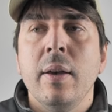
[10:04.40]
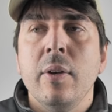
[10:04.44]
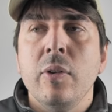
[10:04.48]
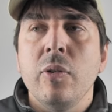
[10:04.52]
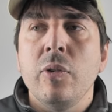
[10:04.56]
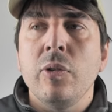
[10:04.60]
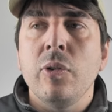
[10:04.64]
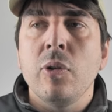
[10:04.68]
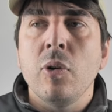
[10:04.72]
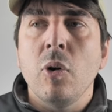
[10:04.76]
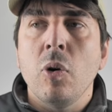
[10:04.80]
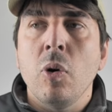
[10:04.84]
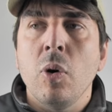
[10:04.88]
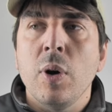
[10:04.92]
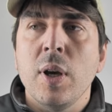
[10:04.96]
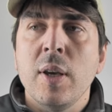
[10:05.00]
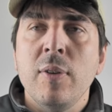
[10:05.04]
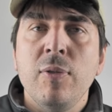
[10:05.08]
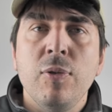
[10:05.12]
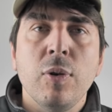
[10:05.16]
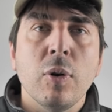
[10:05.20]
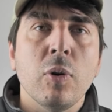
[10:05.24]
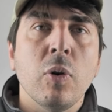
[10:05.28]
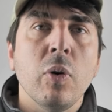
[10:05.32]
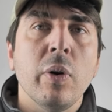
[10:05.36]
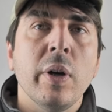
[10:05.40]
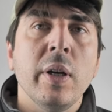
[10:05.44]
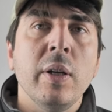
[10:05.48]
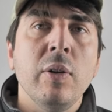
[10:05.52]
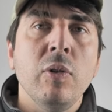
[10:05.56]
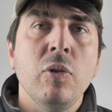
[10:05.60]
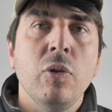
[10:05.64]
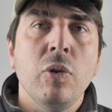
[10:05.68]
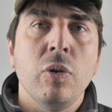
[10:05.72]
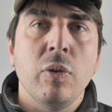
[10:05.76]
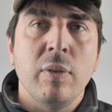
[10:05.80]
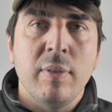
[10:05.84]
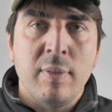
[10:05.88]
So if you're going
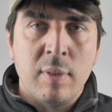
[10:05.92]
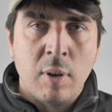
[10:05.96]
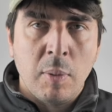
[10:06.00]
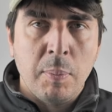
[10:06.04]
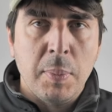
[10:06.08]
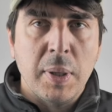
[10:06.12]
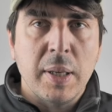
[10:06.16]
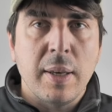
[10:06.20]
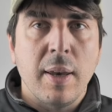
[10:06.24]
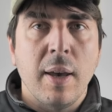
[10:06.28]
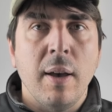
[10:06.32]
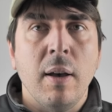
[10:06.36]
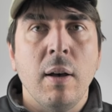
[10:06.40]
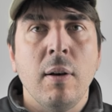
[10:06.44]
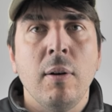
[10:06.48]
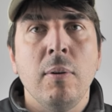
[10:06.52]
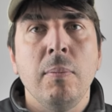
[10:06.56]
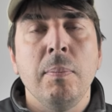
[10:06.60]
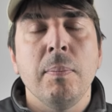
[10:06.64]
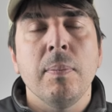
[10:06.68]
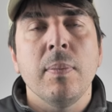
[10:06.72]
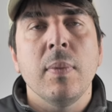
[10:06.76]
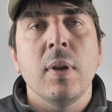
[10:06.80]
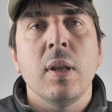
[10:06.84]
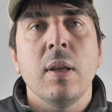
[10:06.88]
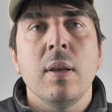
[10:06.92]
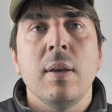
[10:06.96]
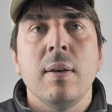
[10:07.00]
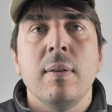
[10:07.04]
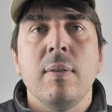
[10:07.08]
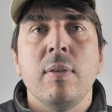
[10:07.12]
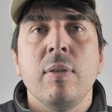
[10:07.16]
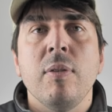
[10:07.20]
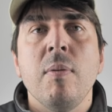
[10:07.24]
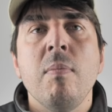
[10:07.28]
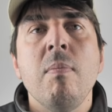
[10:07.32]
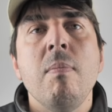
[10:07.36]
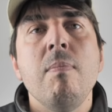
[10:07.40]
to San Miguel,
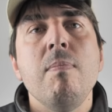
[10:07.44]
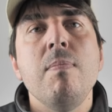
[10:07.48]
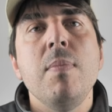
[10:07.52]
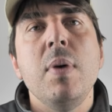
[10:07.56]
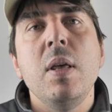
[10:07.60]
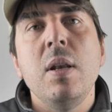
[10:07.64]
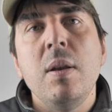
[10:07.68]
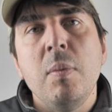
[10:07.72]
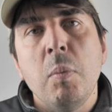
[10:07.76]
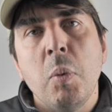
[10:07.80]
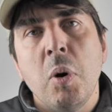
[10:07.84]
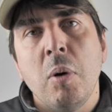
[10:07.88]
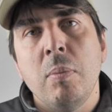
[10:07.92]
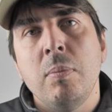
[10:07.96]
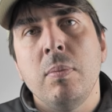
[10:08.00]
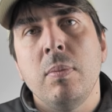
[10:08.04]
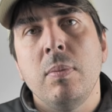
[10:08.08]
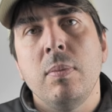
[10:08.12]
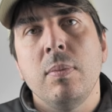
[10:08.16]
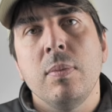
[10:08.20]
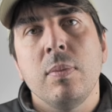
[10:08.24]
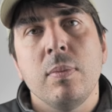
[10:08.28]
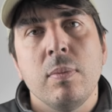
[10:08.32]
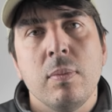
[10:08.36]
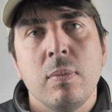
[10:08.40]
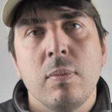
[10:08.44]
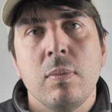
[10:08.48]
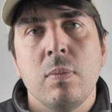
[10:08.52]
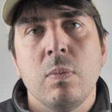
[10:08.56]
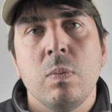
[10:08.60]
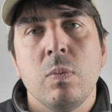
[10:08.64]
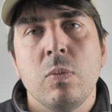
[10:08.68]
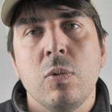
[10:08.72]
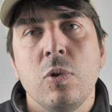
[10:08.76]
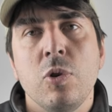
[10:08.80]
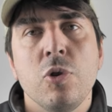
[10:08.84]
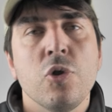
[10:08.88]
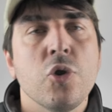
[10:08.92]
the minimum
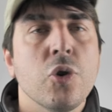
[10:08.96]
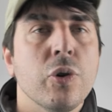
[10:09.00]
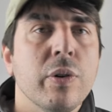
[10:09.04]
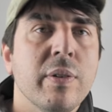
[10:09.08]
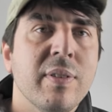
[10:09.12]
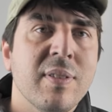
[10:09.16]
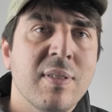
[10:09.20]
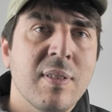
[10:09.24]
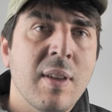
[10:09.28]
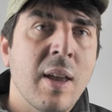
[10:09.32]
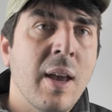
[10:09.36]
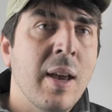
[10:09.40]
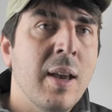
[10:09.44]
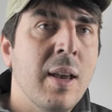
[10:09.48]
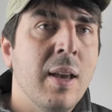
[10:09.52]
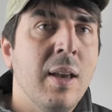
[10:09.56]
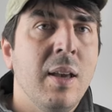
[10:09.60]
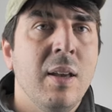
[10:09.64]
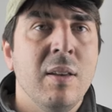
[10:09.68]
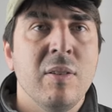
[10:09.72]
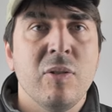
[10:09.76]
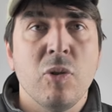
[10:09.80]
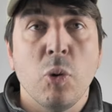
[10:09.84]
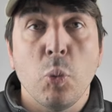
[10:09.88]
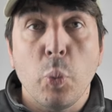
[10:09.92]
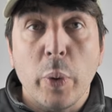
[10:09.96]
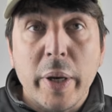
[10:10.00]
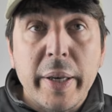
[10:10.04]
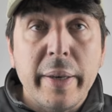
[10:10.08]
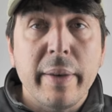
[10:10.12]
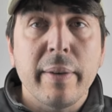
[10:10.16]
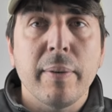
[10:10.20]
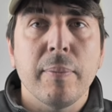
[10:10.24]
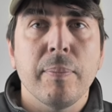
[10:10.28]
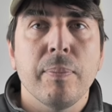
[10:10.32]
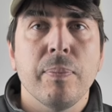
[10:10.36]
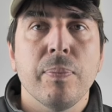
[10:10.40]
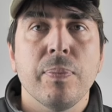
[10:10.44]
you should stay is a
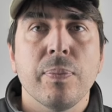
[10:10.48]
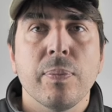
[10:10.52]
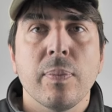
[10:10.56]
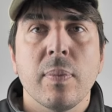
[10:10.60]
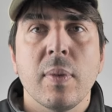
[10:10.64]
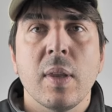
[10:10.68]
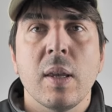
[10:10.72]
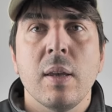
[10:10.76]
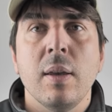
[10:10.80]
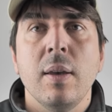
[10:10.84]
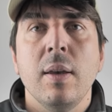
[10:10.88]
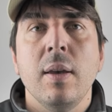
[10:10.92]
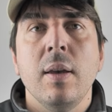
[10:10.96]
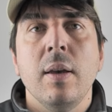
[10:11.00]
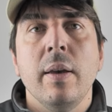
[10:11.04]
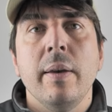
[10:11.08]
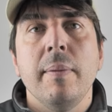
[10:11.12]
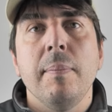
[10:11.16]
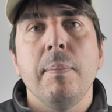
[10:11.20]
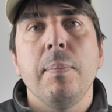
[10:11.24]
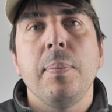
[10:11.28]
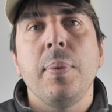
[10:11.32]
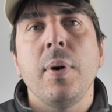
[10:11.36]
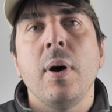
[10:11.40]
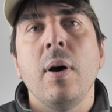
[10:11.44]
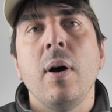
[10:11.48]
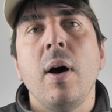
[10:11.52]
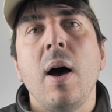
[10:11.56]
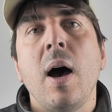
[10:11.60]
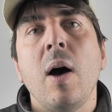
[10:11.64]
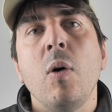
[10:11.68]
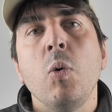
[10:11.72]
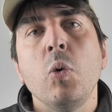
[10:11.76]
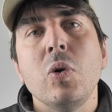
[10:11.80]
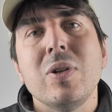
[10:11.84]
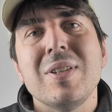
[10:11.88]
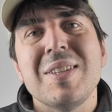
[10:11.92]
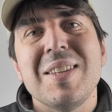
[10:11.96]
week. But I
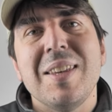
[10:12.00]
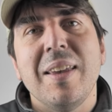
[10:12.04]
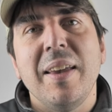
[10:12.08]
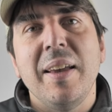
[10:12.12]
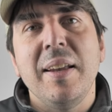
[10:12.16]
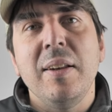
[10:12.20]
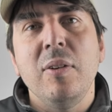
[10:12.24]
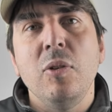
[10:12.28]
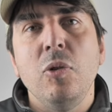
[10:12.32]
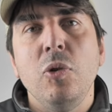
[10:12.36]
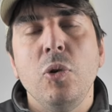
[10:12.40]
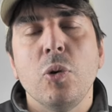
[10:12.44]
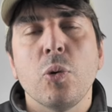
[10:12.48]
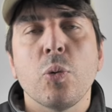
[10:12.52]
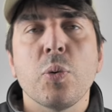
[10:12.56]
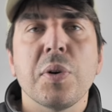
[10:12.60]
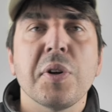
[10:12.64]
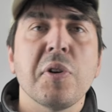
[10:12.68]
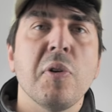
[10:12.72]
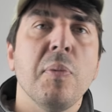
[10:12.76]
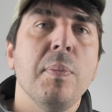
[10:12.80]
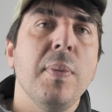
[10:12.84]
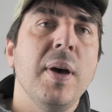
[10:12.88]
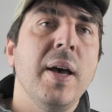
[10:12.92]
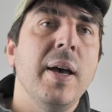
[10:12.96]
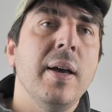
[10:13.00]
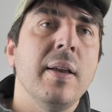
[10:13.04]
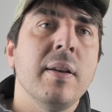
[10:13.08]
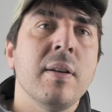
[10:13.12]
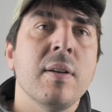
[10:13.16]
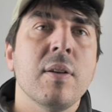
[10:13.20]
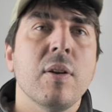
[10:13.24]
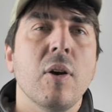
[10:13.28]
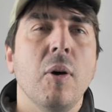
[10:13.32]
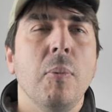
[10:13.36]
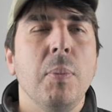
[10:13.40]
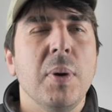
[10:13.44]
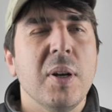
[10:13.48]
would tend to
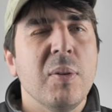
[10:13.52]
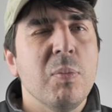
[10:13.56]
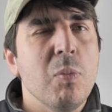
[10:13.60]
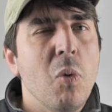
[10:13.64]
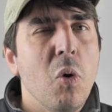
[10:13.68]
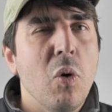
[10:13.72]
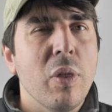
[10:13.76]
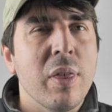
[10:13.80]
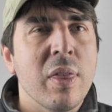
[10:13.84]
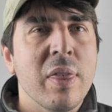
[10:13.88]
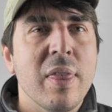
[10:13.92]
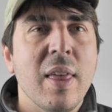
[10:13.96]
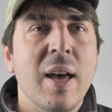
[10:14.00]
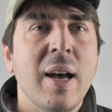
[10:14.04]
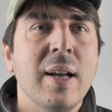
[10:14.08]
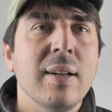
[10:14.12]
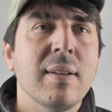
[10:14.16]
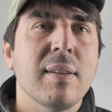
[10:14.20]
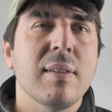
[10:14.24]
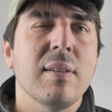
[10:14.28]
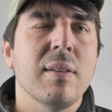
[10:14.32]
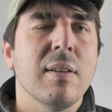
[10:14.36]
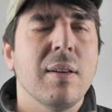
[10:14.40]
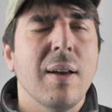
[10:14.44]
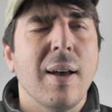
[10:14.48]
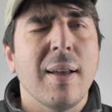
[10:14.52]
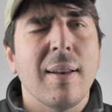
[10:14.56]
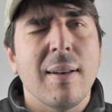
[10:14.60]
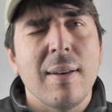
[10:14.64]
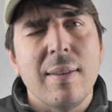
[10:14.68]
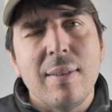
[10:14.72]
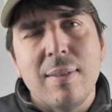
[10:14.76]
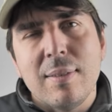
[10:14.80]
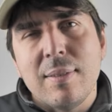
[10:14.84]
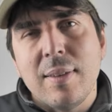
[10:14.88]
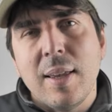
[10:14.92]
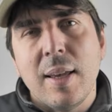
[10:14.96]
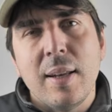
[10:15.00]
recommend a bit more than that, at
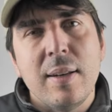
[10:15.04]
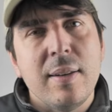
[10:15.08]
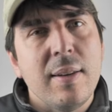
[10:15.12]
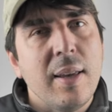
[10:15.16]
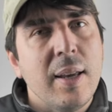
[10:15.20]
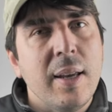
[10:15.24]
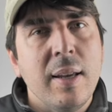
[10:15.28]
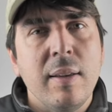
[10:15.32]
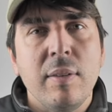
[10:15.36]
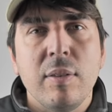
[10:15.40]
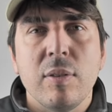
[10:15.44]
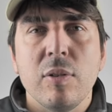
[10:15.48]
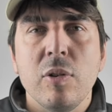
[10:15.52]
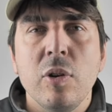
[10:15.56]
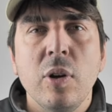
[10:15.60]
least 10 days.